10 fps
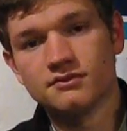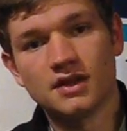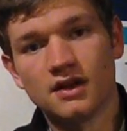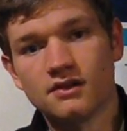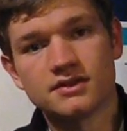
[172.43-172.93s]

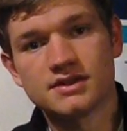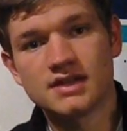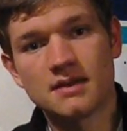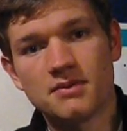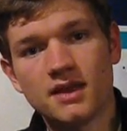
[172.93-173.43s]
you know, it's the
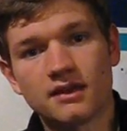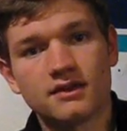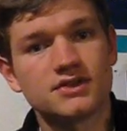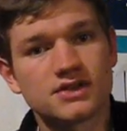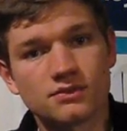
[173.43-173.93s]
same thing.
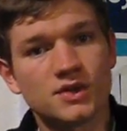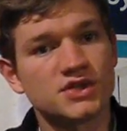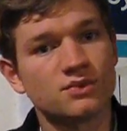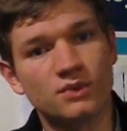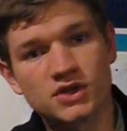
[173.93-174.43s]
just
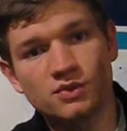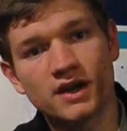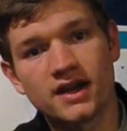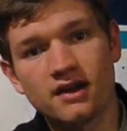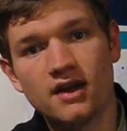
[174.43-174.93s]
which which
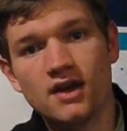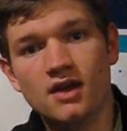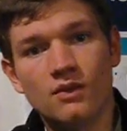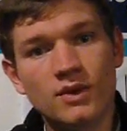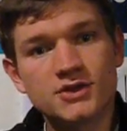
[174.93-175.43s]
way
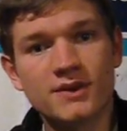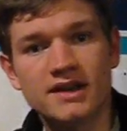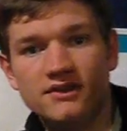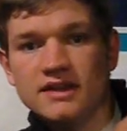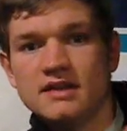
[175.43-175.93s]
which
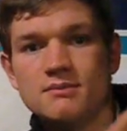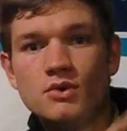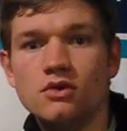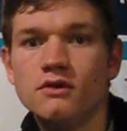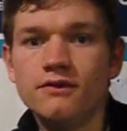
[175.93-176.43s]
way do you need to
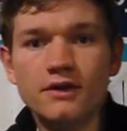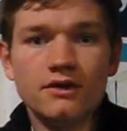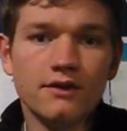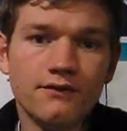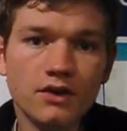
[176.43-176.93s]
move
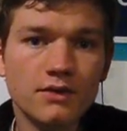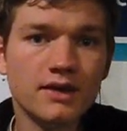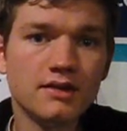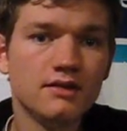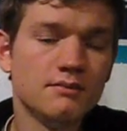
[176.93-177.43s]
the
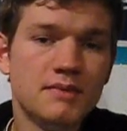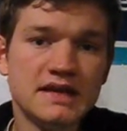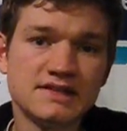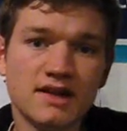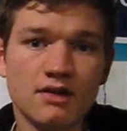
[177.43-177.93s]
fluid
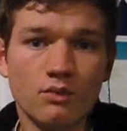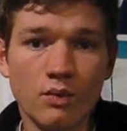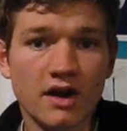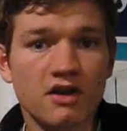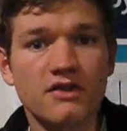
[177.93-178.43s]
based on
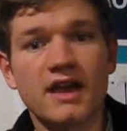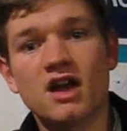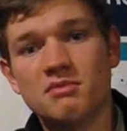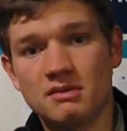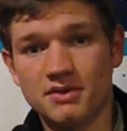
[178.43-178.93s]
where the
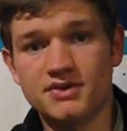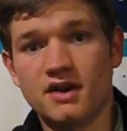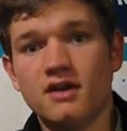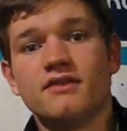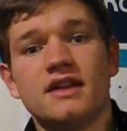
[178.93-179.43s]
air bubbles
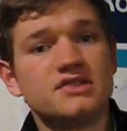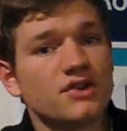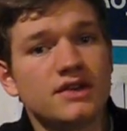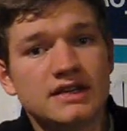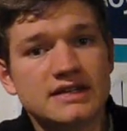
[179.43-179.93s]
are. That's
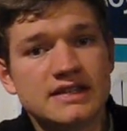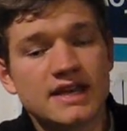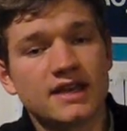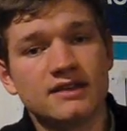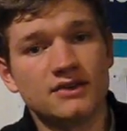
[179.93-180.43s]
all you need to
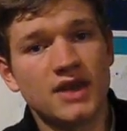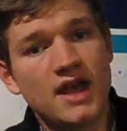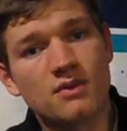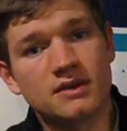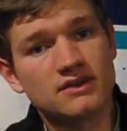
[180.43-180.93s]
take into
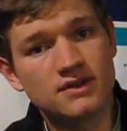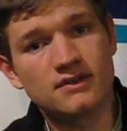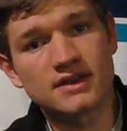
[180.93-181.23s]
account when you do